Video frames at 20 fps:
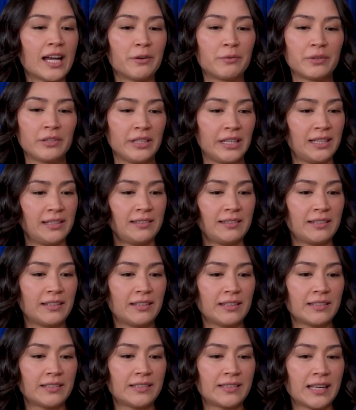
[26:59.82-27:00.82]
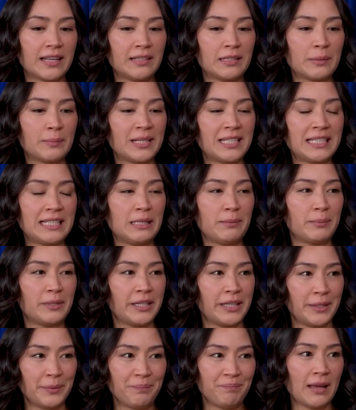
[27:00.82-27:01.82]
I relate to this sentiment
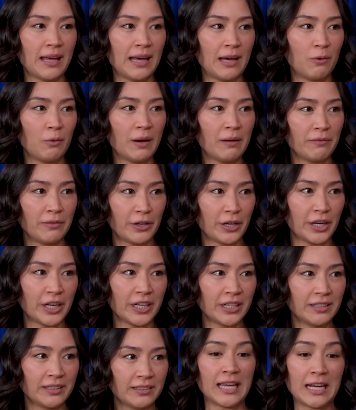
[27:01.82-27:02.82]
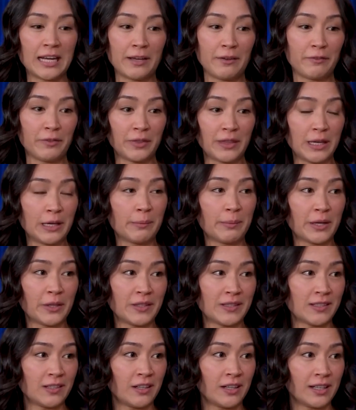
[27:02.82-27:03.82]
deeply. However, and I think about
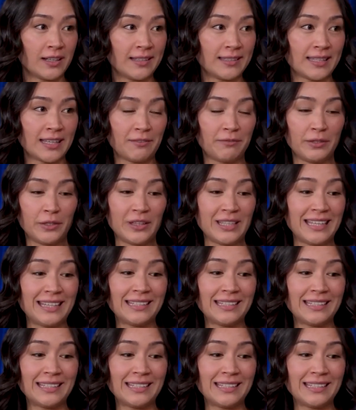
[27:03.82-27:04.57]
this a lot because I feel the